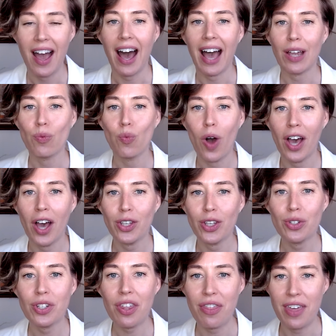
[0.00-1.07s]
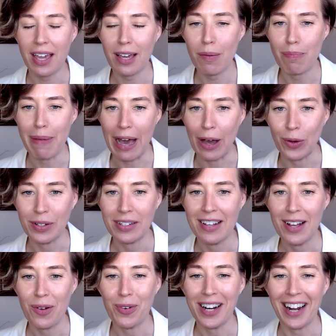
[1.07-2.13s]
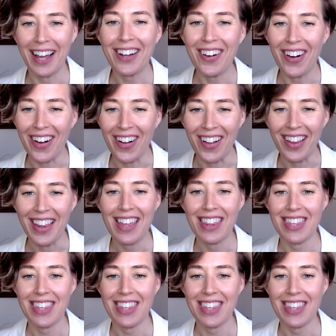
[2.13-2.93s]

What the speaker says: I want you to think about what I call